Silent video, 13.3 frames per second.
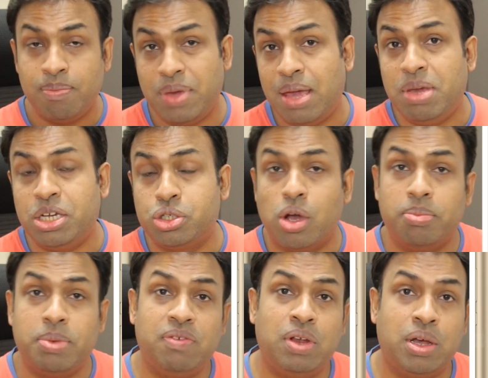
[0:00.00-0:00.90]
Maybe
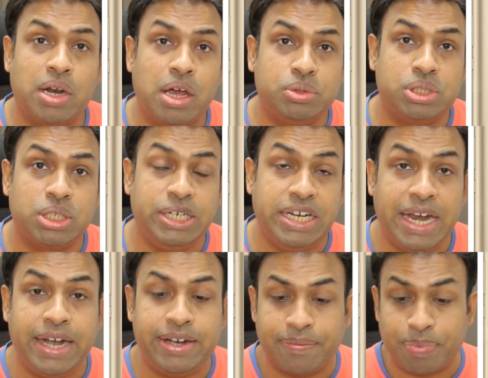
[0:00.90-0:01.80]
Xiaomi will announce a
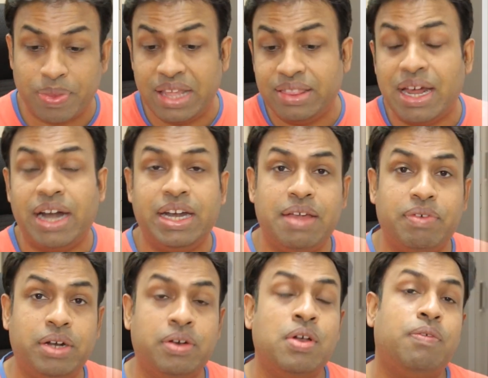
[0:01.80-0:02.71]
date in that
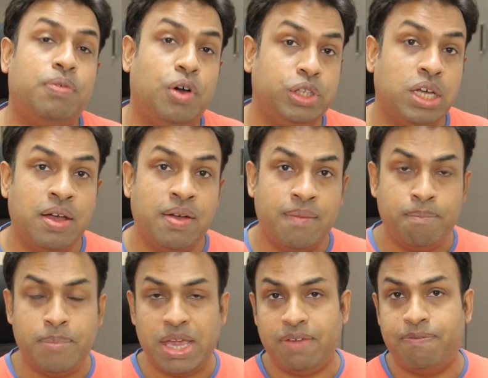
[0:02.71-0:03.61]
event for the
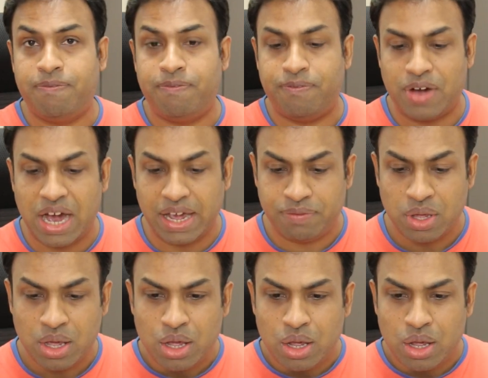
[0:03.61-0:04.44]
Mi 5.